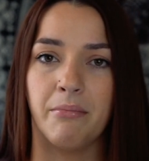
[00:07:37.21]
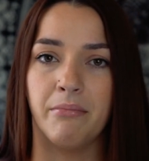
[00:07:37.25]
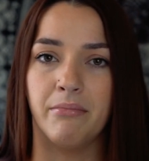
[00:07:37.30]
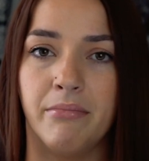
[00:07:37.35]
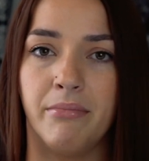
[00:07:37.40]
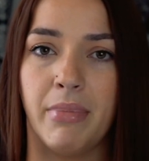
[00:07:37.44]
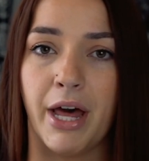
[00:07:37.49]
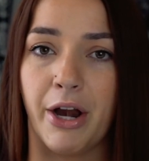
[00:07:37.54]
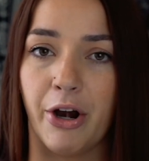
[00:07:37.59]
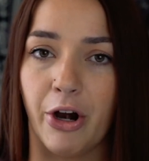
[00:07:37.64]

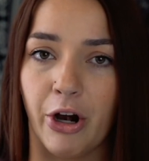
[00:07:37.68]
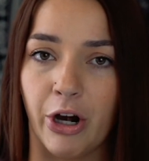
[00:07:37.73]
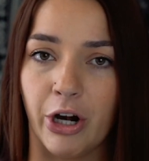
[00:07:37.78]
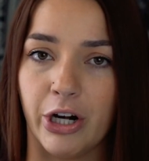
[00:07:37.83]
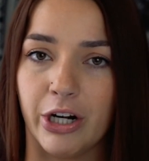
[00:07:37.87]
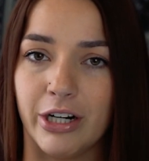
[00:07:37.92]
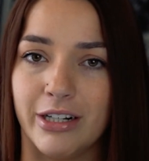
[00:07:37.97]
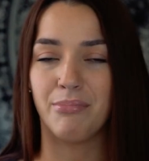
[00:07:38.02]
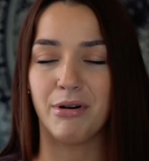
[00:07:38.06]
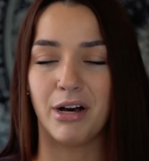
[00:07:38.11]

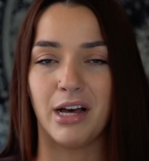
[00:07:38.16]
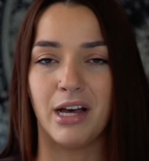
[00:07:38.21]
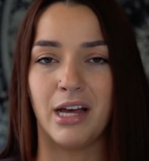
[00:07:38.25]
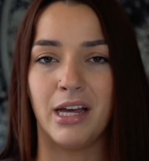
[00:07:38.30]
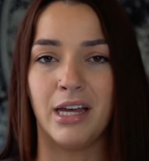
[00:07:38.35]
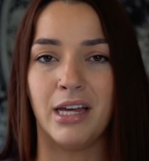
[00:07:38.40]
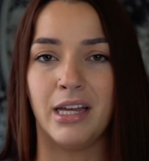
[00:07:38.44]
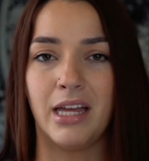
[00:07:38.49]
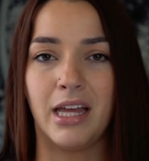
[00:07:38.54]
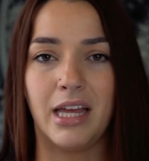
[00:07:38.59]
better,
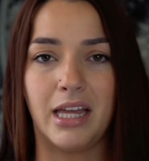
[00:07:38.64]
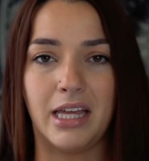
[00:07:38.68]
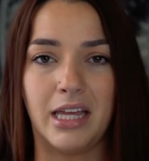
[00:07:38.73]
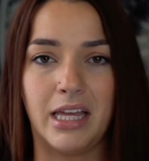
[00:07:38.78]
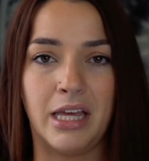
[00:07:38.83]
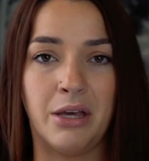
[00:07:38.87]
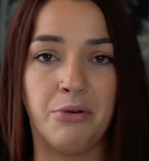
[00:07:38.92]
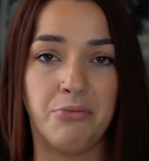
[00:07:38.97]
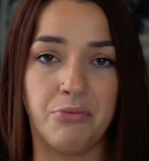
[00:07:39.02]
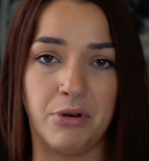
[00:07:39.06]
but
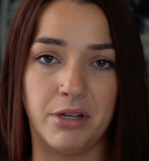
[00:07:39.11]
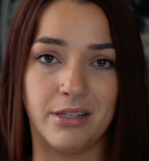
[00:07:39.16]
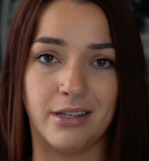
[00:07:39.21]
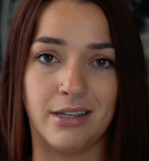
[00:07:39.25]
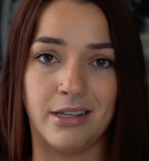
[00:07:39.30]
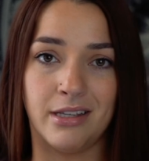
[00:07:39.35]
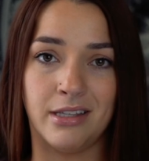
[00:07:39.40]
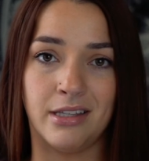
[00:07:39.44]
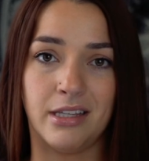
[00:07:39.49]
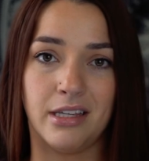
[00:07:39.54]
it
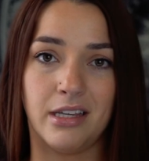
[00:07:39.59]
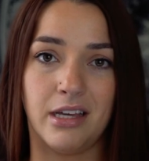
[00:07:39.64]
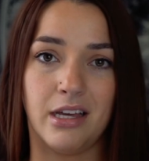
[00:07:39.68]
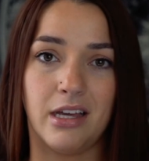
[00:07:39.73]
wasn't.